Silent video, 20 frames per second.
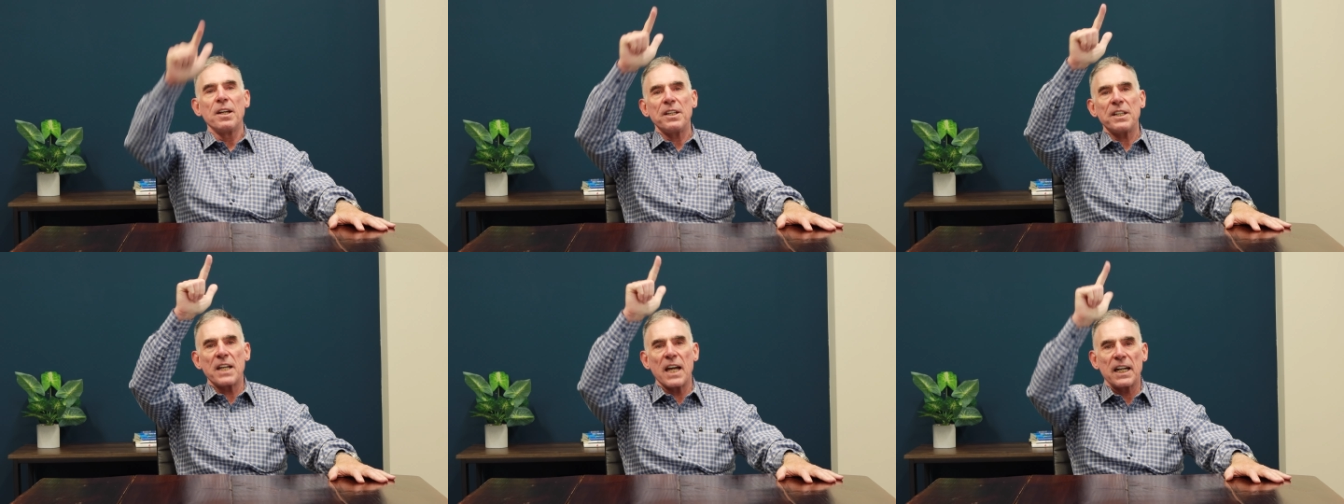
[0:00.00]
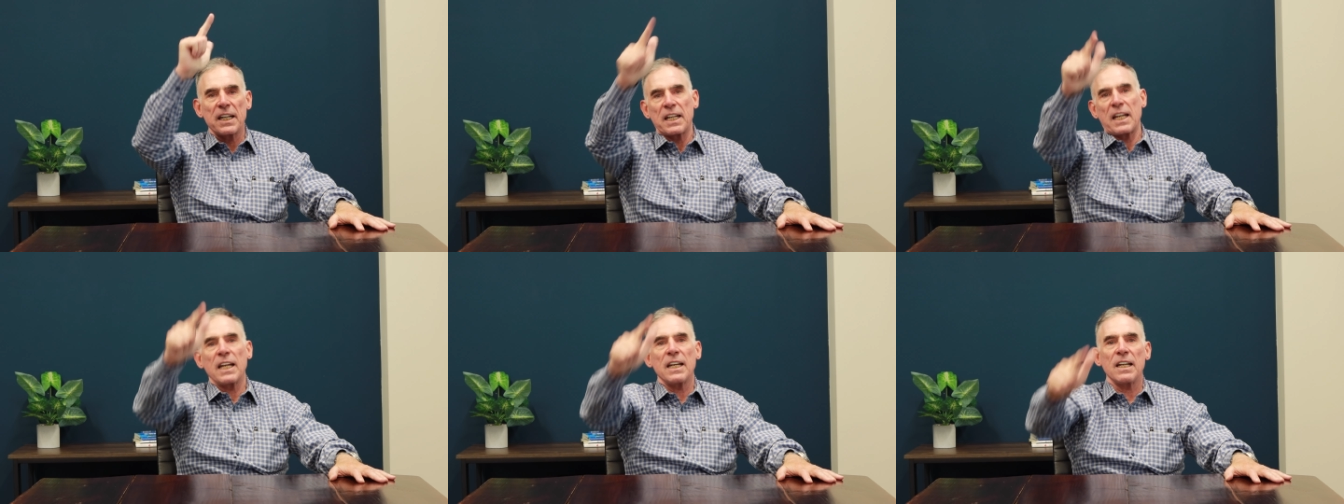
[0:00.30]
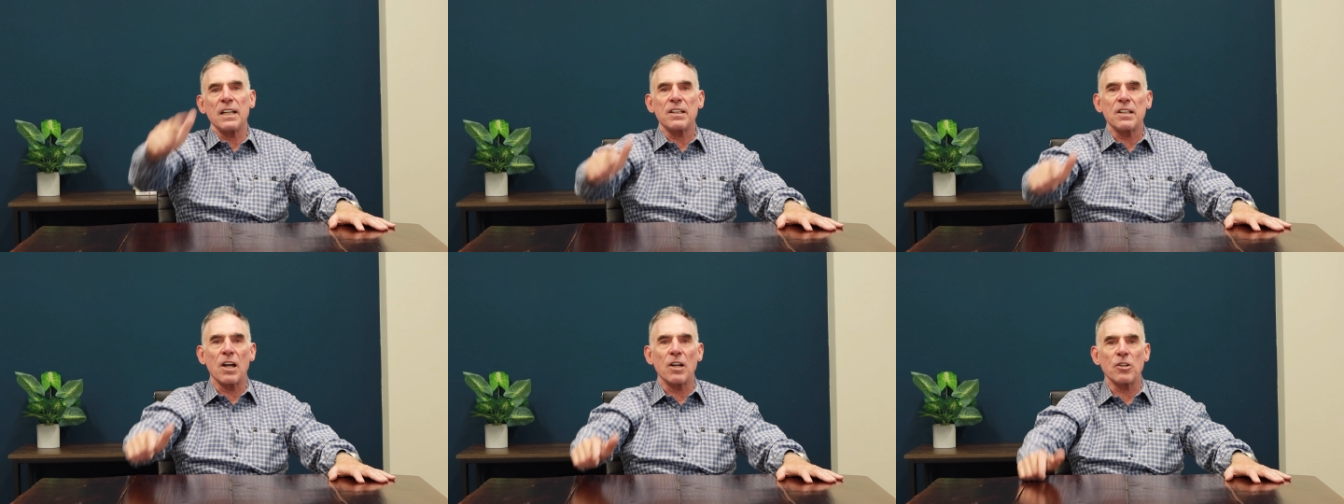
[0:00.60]
You got to
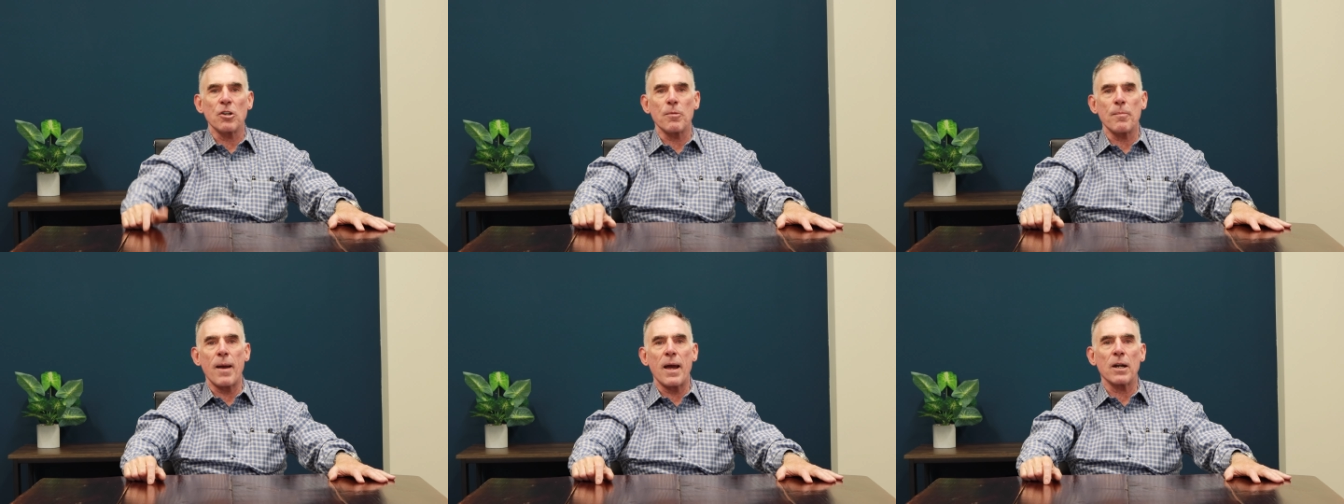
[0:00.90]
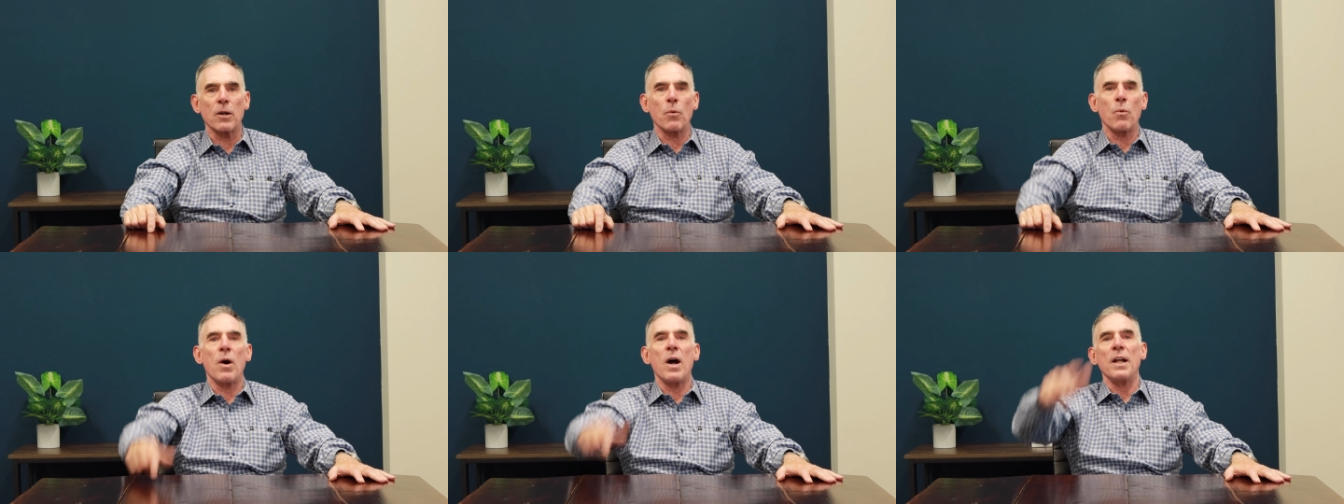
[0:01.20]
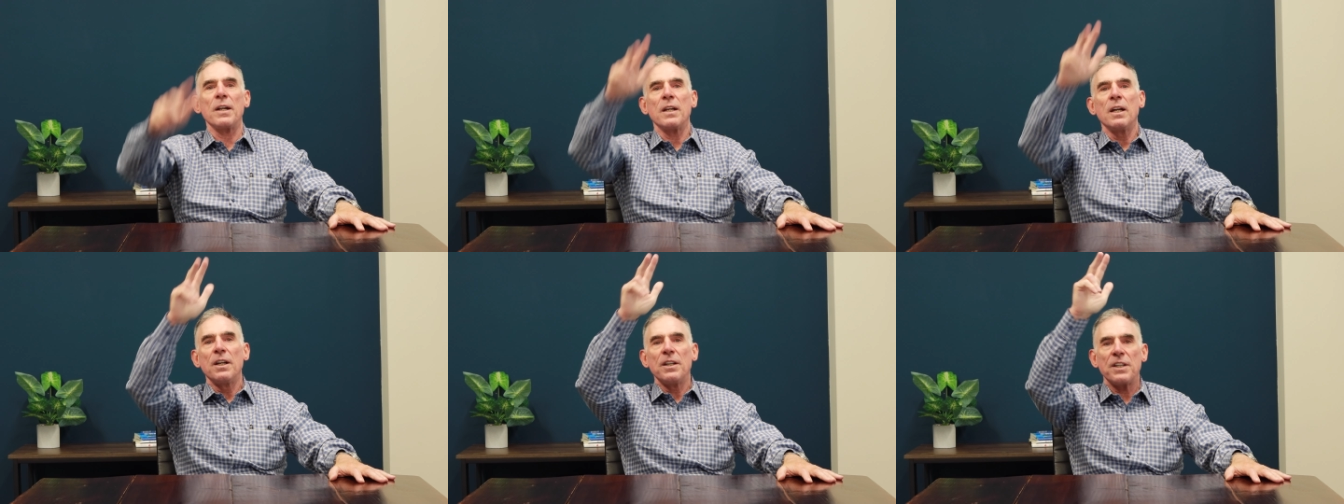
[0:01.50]
get it done no matter
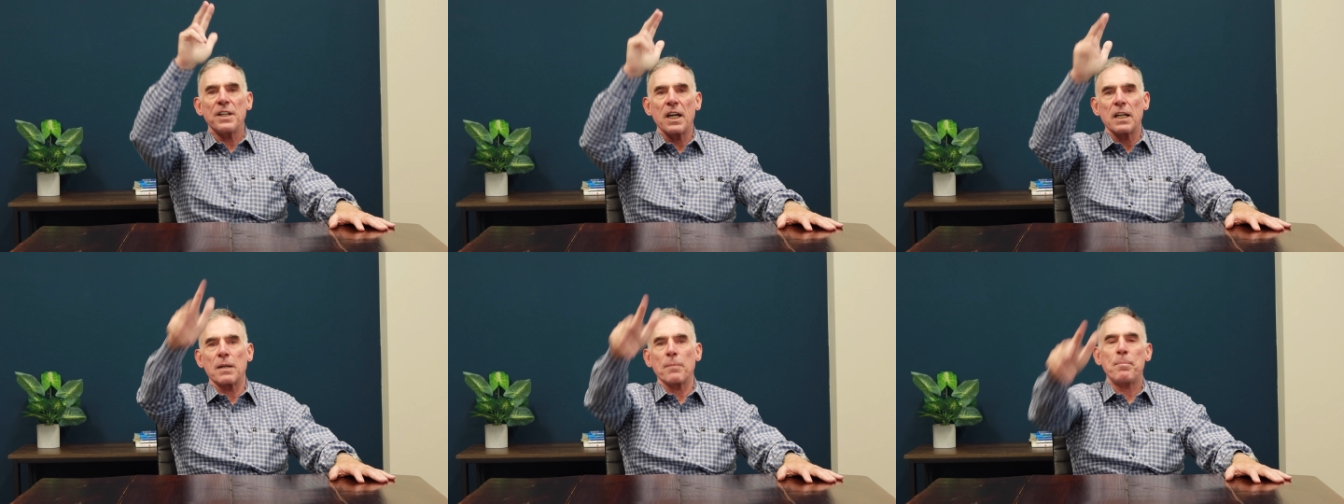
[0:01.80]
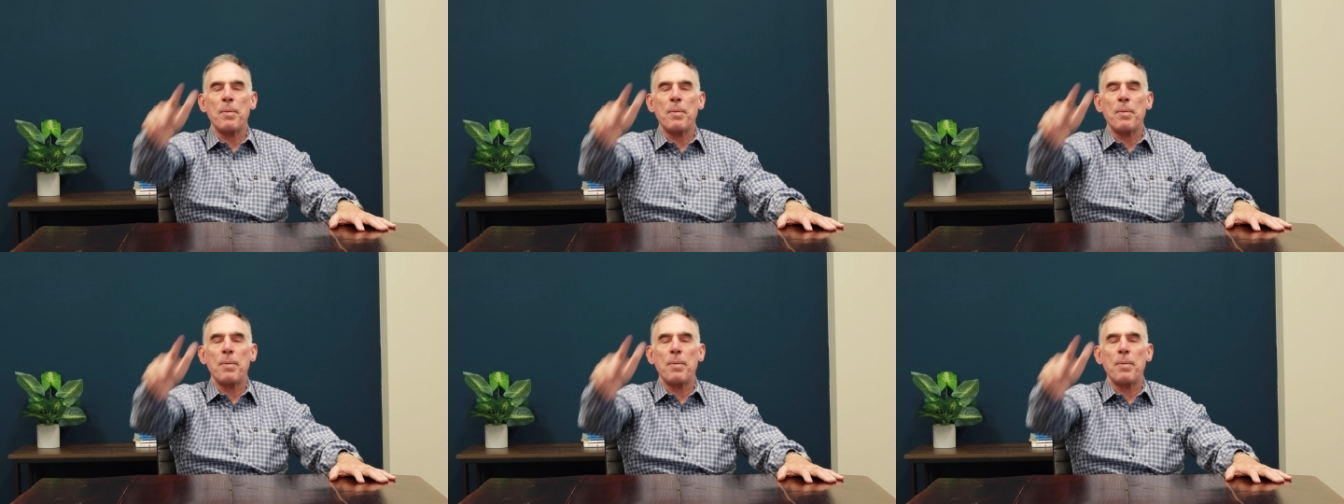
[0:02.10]
what. You got